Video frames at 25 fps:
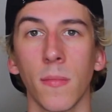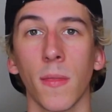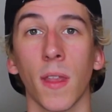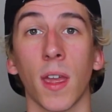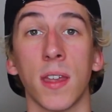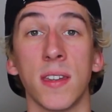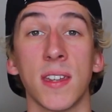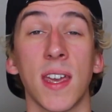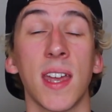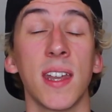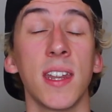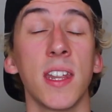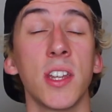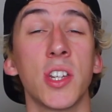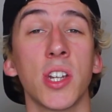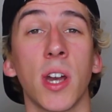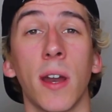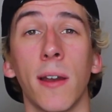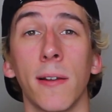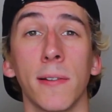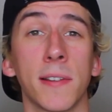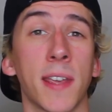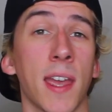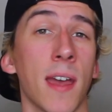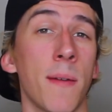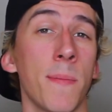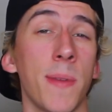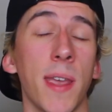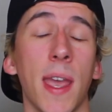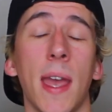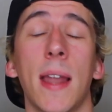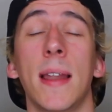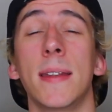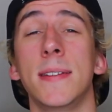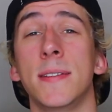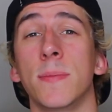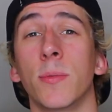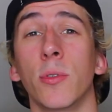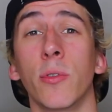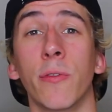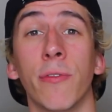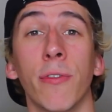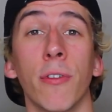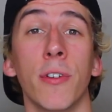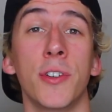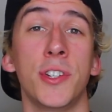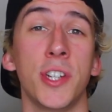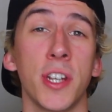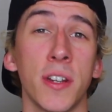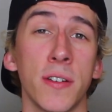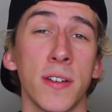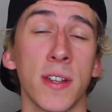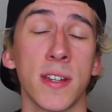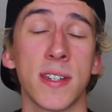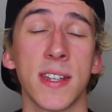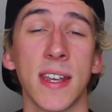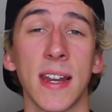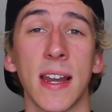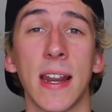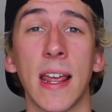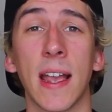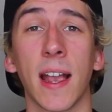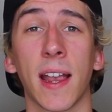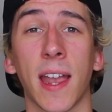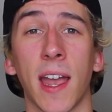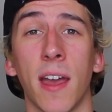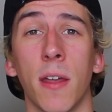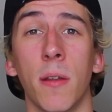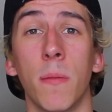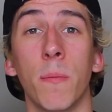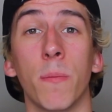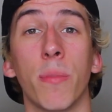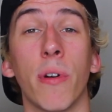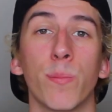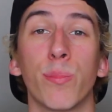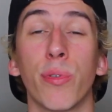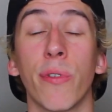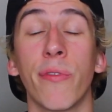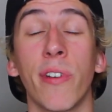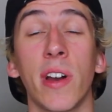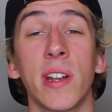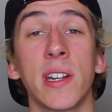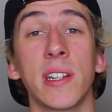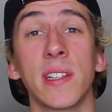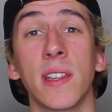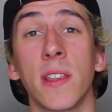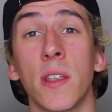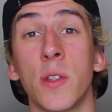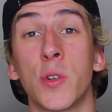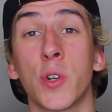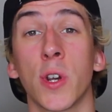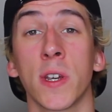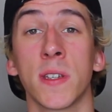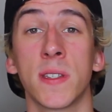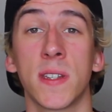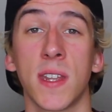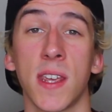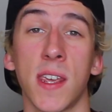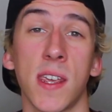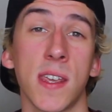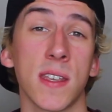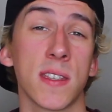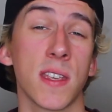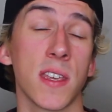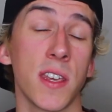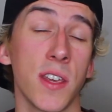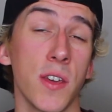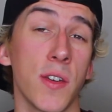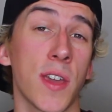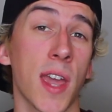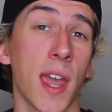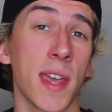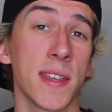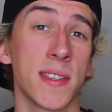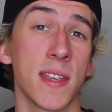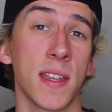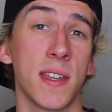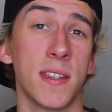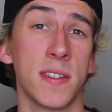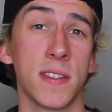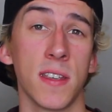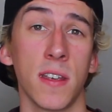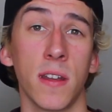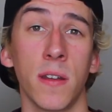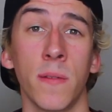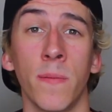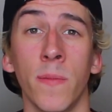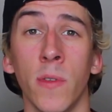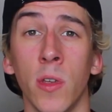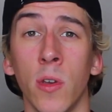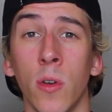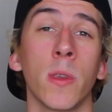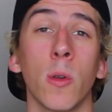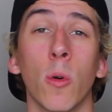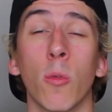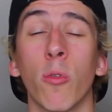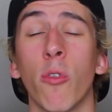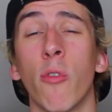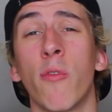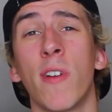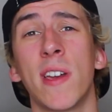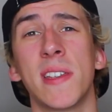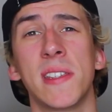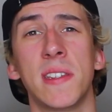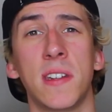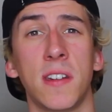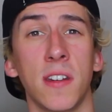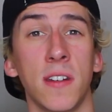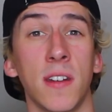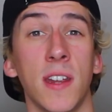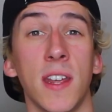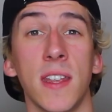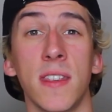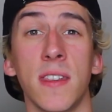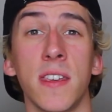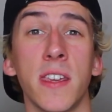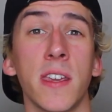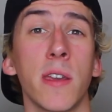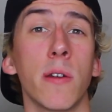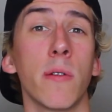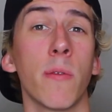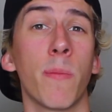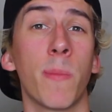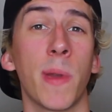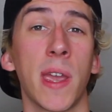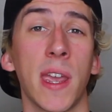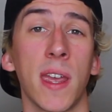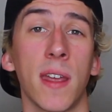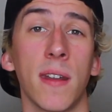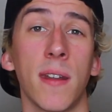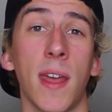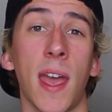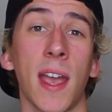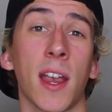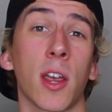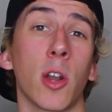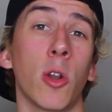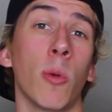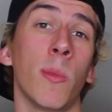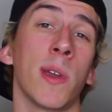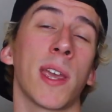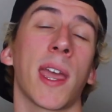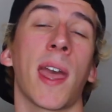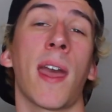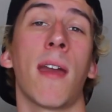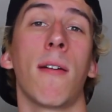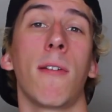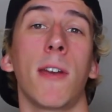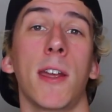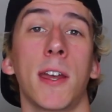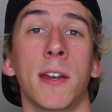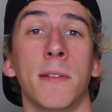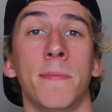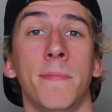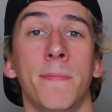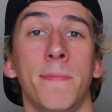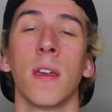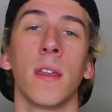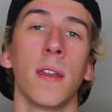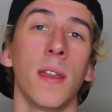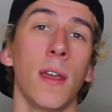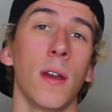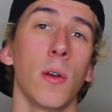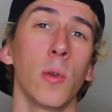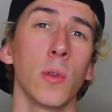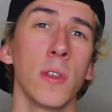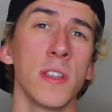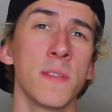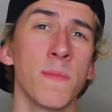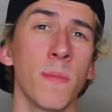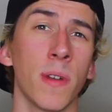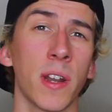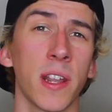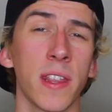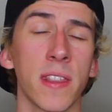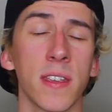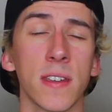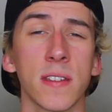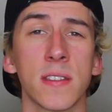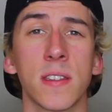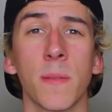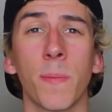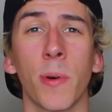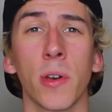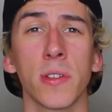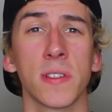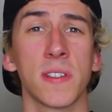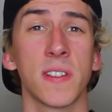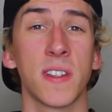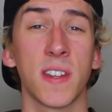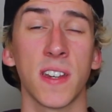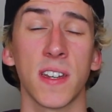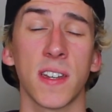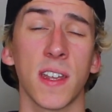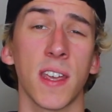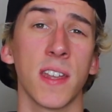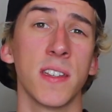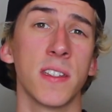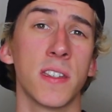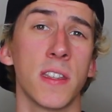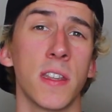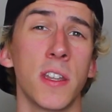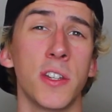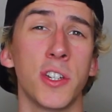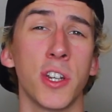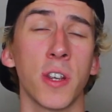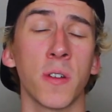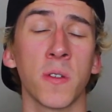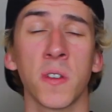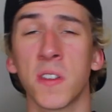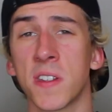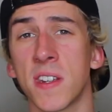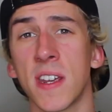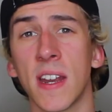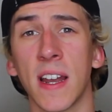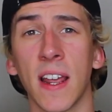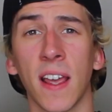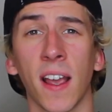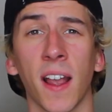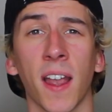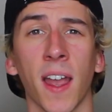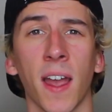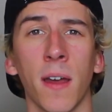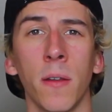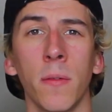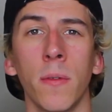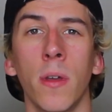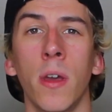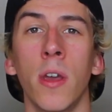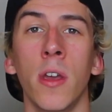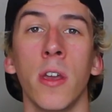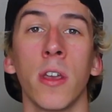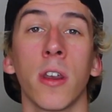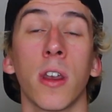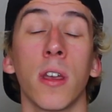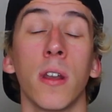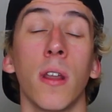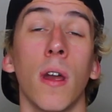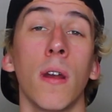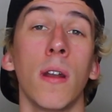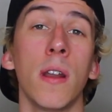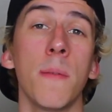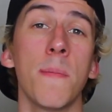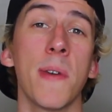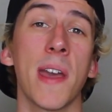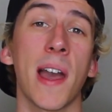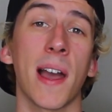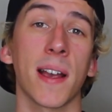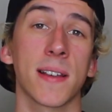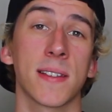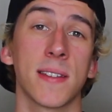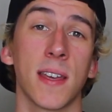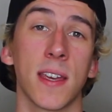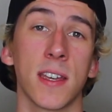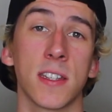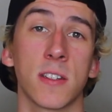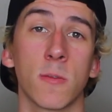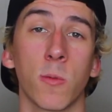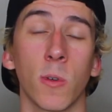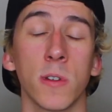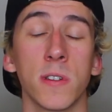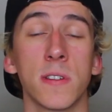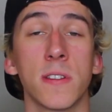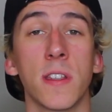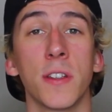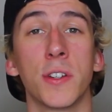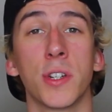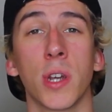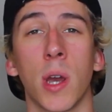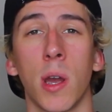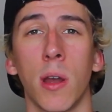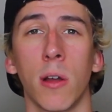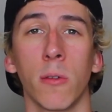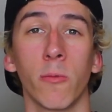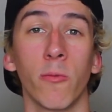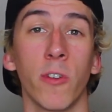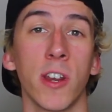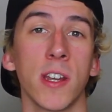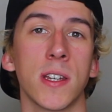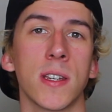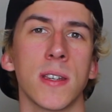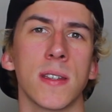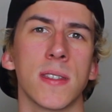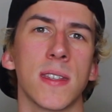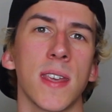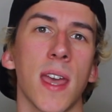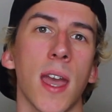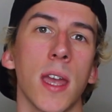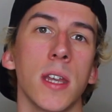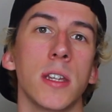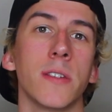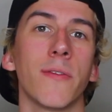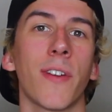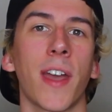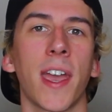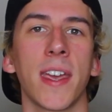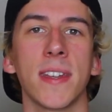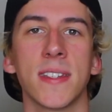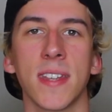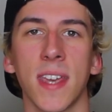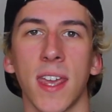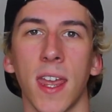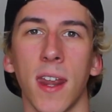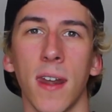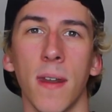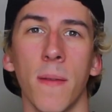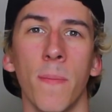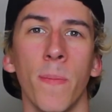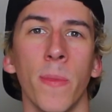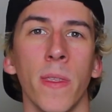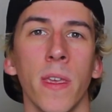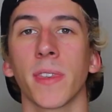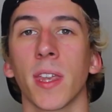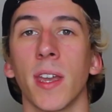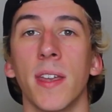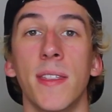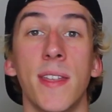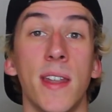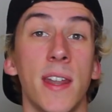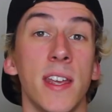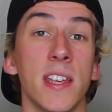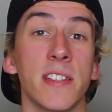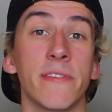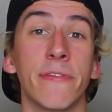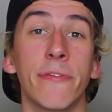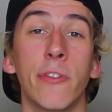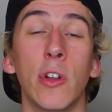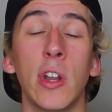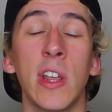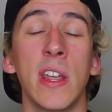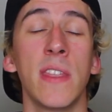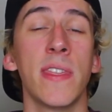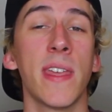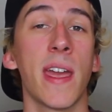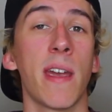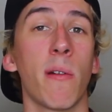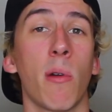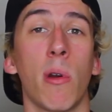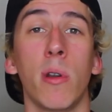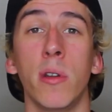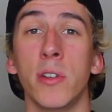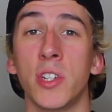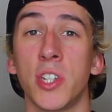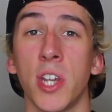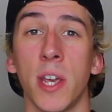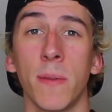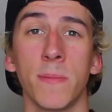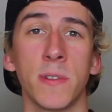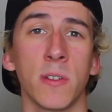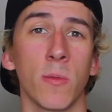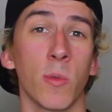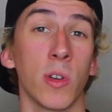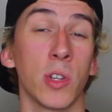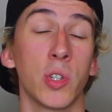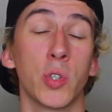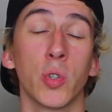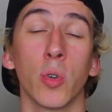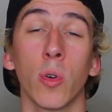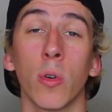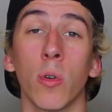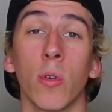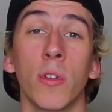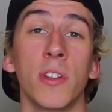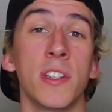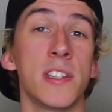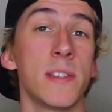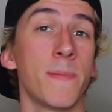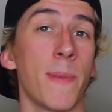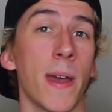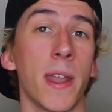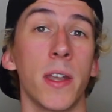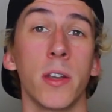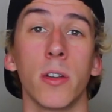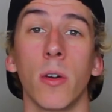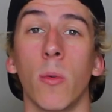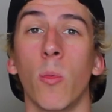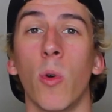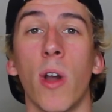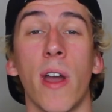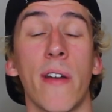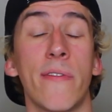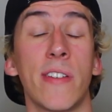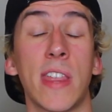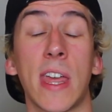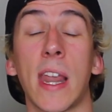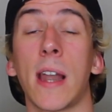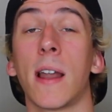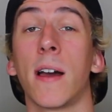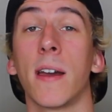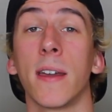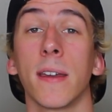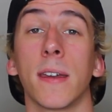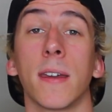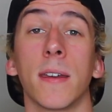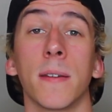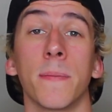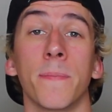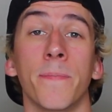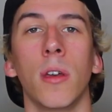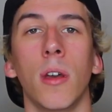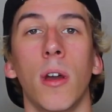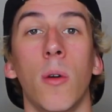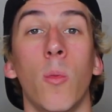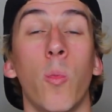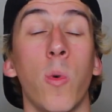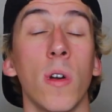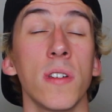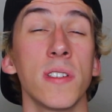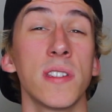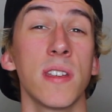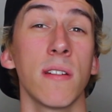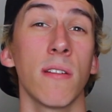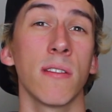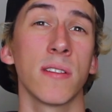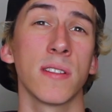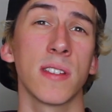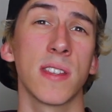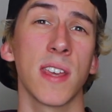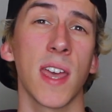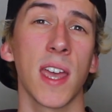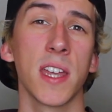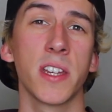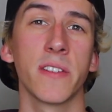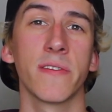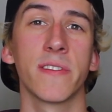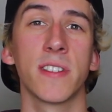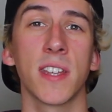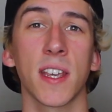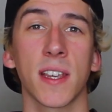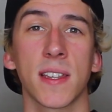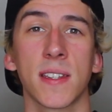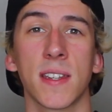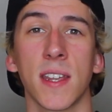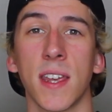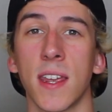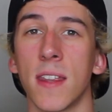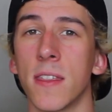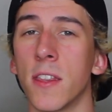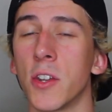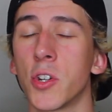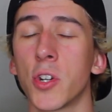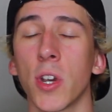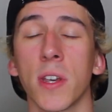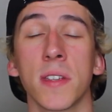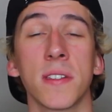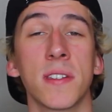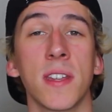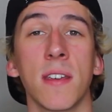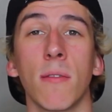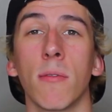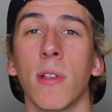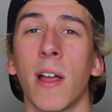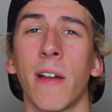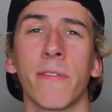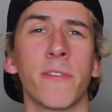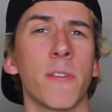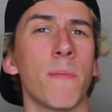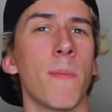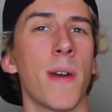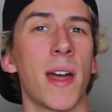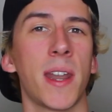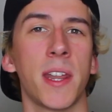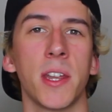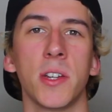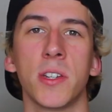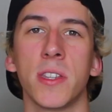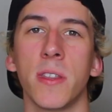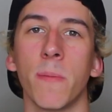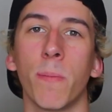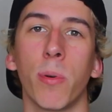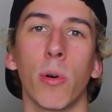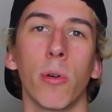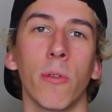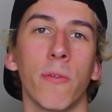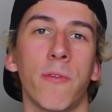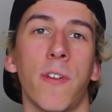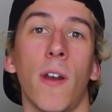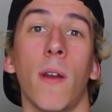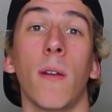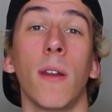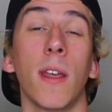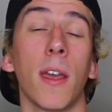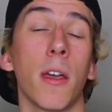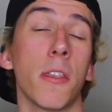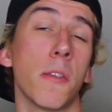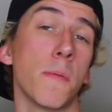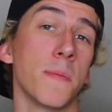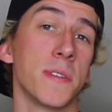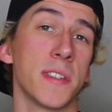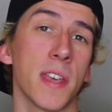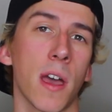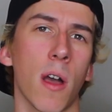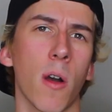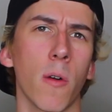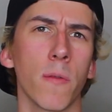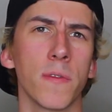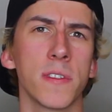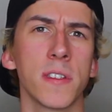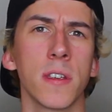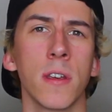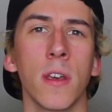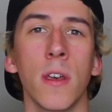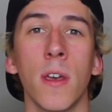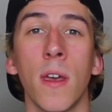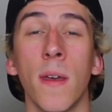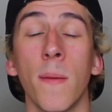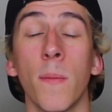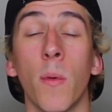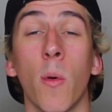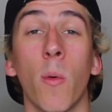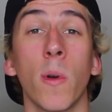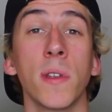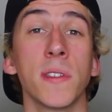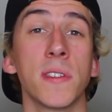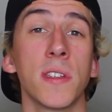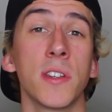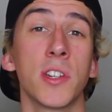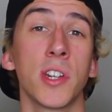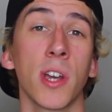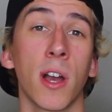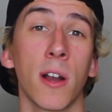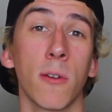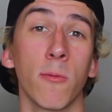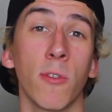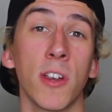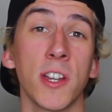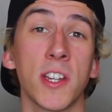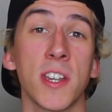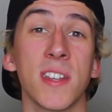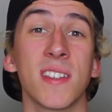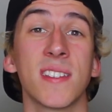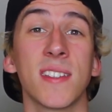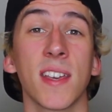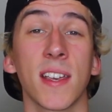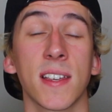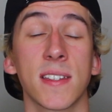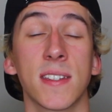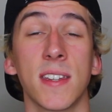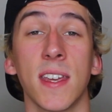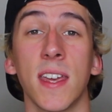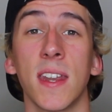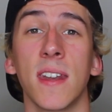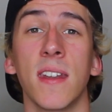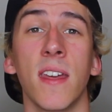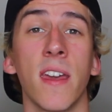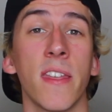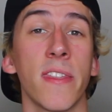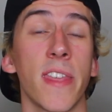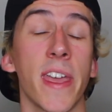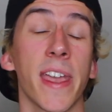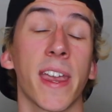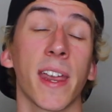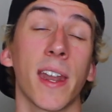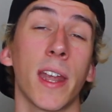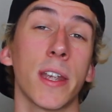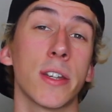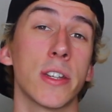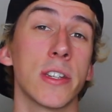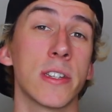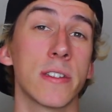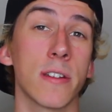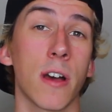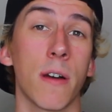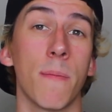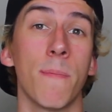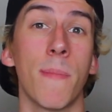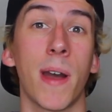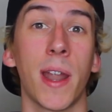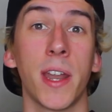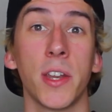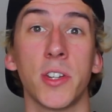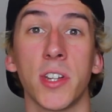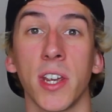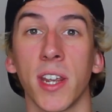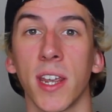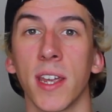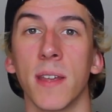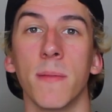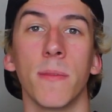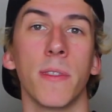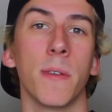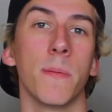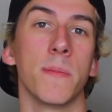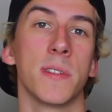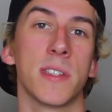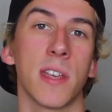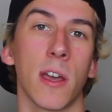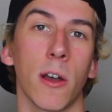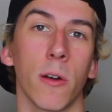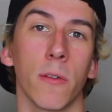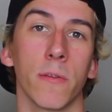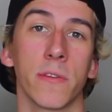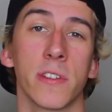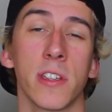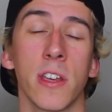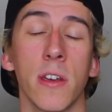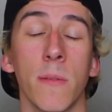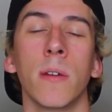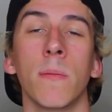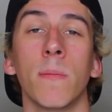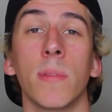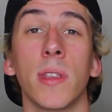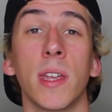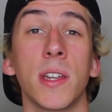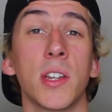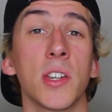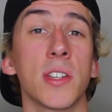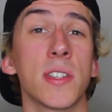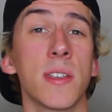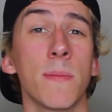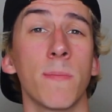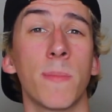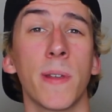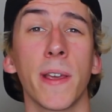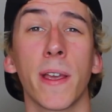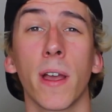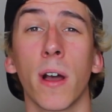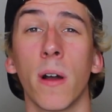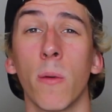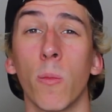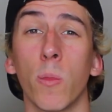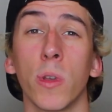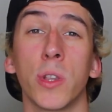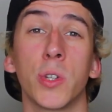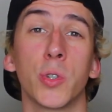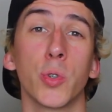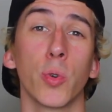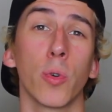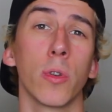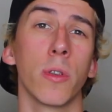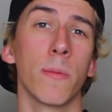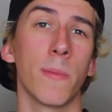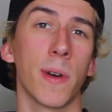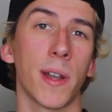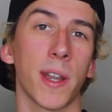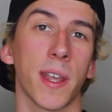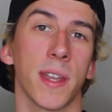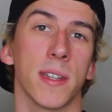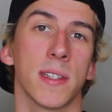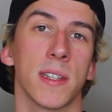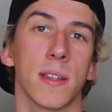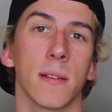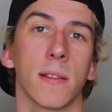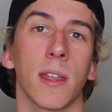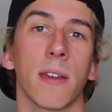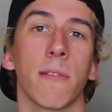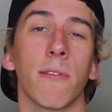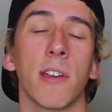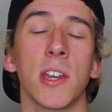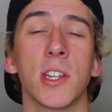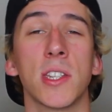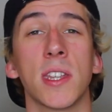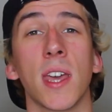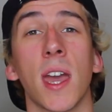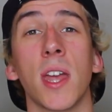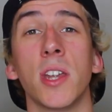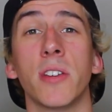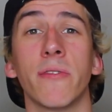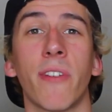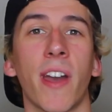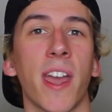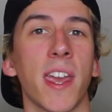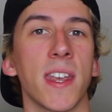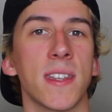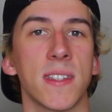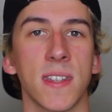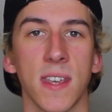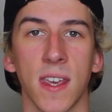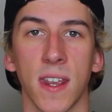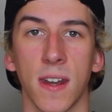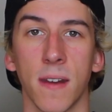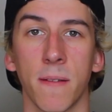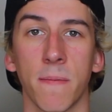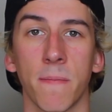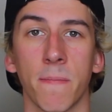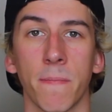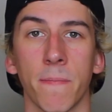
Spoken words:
And any child can be eligible for a junior dealing account, providing that the trustee is a UK citizen or a resident in the European Economic Area. Now all this money that's deposited into the junior dealing account can only be accessed once the child reaches the age of 18, and then it is fully in their ownership to withdraw and spend on whatever they like. And whilst they're under the age of 16, the trustee will have to manage the portfolio themselves, but once the child reaches 16, they can actually start managing it themselves, but they just simply can't withdraw the money until they reach the age of 18.